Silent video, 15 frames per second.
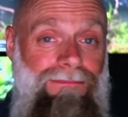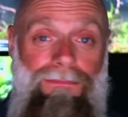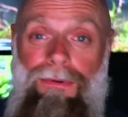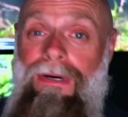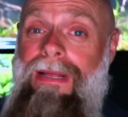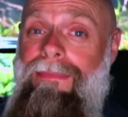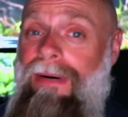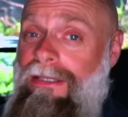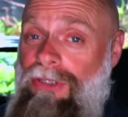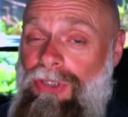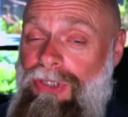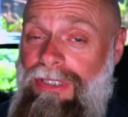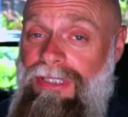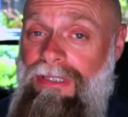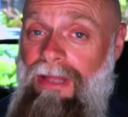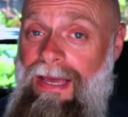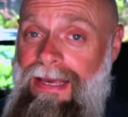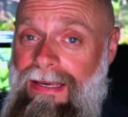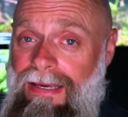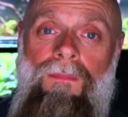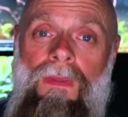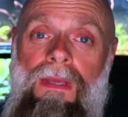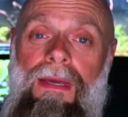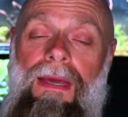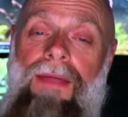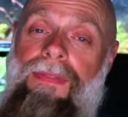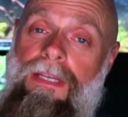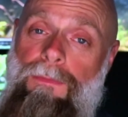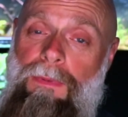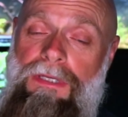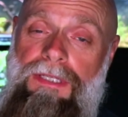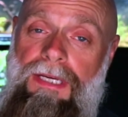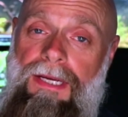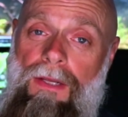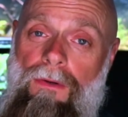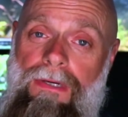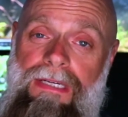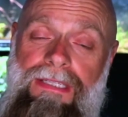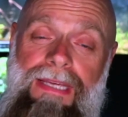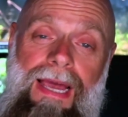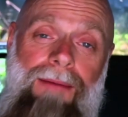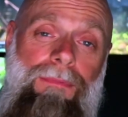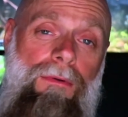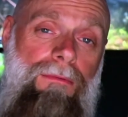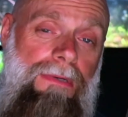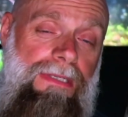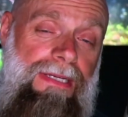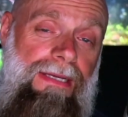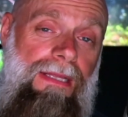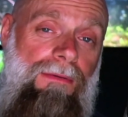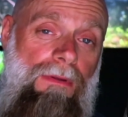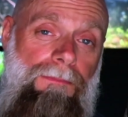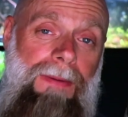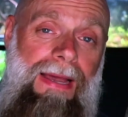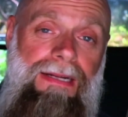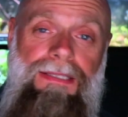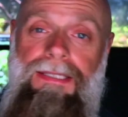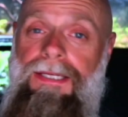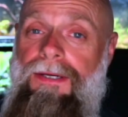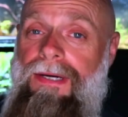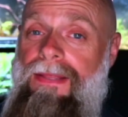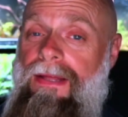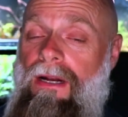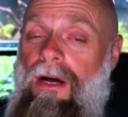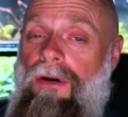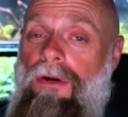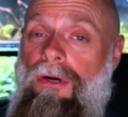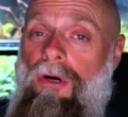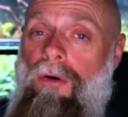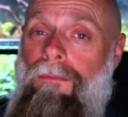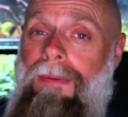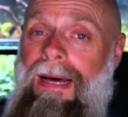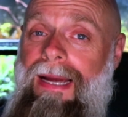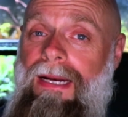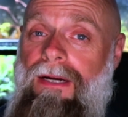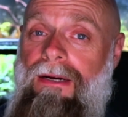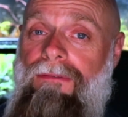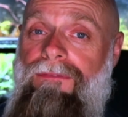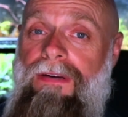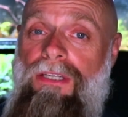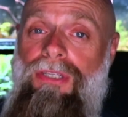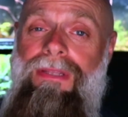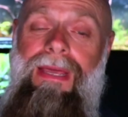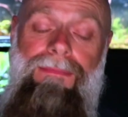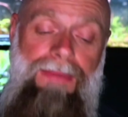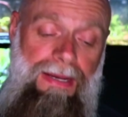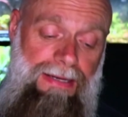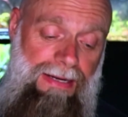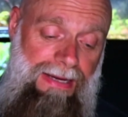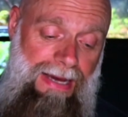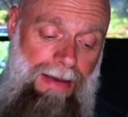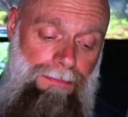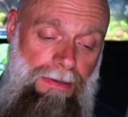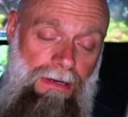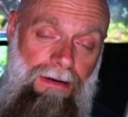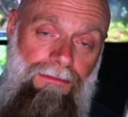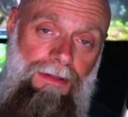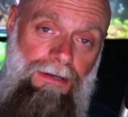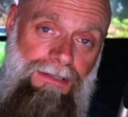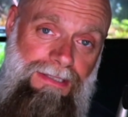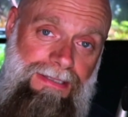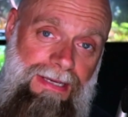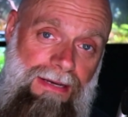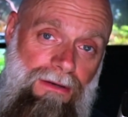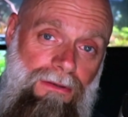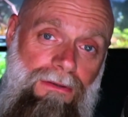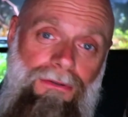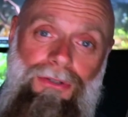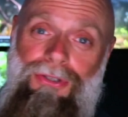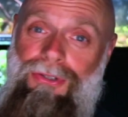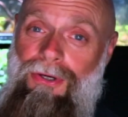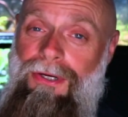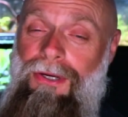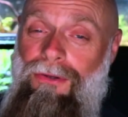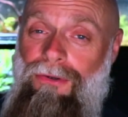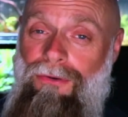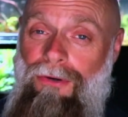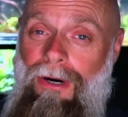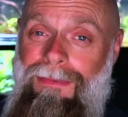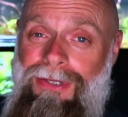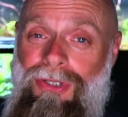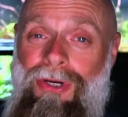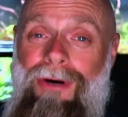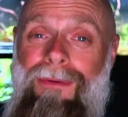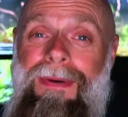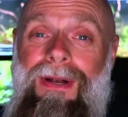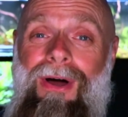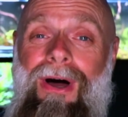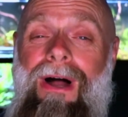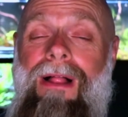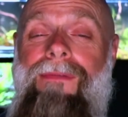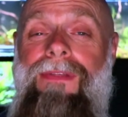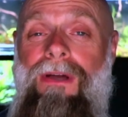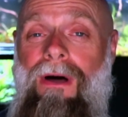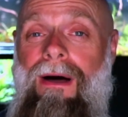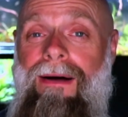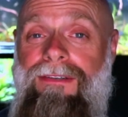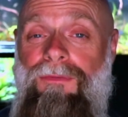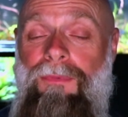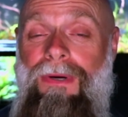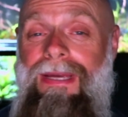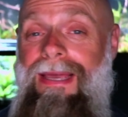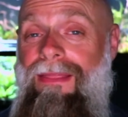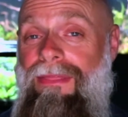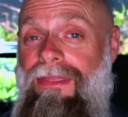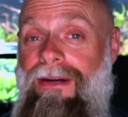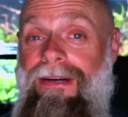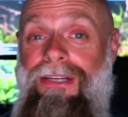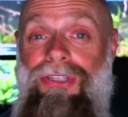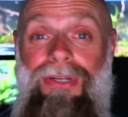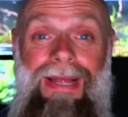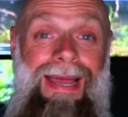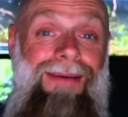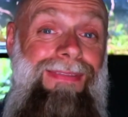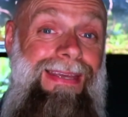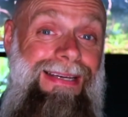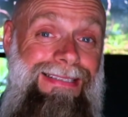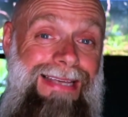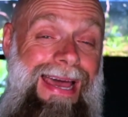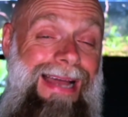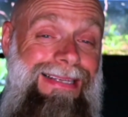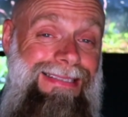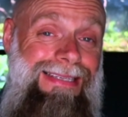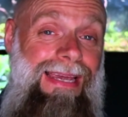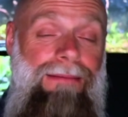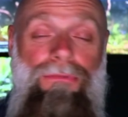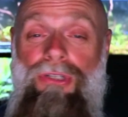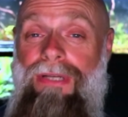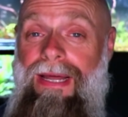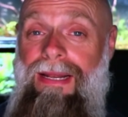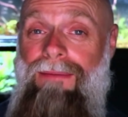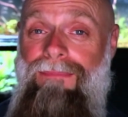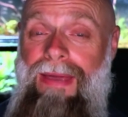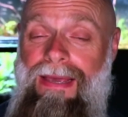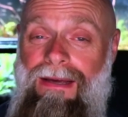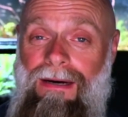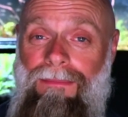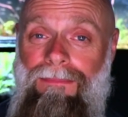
pretty much just like it. In this particular example, we're dealing with bacteria that undergo binary fission. They make a copy of their single circular chromosome, and all the offspring, in theory, should have the exact same genetic makeup.